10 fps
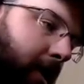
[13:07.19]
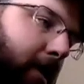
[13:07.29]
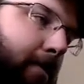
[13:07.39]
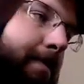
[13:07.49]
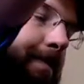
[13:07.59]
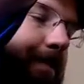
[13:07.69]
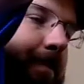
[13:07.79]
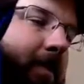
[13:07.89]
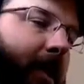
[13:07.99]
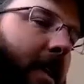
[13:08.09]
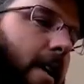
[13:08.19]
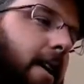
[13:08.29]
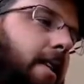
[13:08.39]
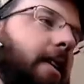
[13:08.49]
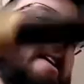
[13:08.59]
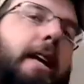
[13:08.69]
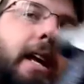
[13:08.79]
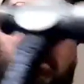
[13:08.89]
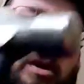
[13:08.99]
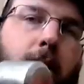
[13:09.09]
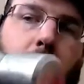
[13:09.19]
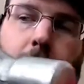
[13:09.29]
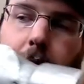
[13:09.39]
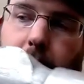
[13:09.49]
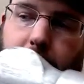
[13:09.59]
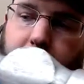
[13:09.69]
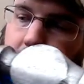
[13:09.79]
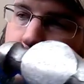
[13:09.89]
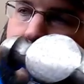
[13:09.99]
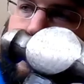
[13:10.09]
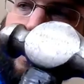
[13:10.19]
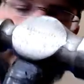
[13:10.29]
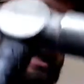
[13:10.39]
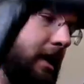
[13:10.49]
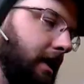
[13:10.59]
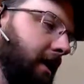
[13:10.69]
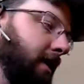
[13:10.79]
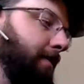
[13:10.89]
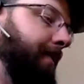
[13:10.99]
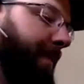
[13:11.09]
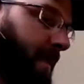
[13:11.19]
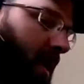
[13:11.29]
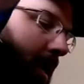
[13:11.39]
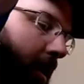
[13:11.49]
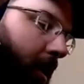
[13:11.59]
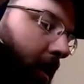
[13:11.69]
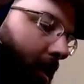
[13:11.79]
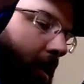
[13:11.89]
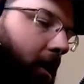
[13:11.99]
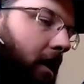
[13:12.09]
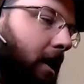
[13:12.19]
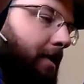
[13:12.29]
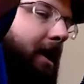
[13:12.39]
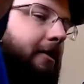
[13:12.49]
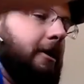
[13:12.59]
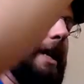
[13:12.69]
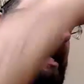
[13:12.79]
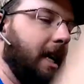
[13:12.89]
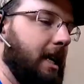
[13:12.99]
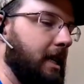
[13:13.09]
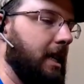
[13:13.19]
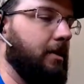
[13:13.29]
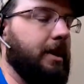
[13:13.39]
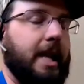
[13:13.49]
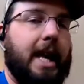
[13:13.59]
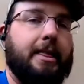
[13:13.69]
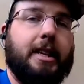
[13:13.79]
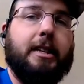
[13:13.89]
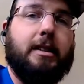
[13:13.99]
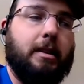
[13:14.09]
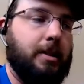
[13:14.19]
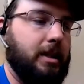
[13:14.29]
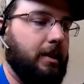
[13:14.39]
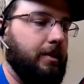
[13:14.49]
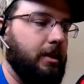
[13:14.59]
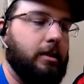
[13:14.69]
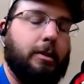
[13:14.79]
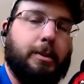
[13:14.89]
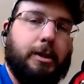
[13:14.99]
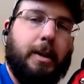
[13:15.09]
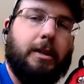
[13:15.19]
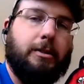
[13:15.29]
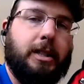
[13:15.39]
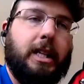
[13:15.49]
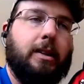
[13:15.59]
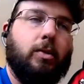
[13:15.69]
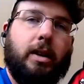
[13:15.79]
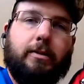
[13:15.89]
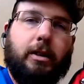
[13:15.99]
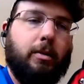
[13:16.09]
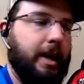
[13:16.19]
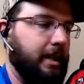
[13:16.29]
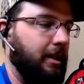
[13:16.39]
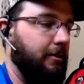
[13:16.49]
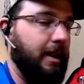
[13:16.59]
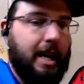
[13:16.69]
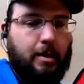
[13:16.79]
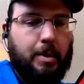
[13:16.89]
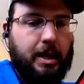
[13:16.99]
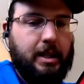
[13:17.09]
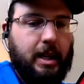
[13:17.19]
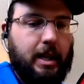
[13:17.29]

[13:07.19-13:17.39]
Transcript: Um, and then a hammer. And that's about it. Um, and if we can't get it done with that, then it's going to be something super specialty and we'll have to go back to the van. But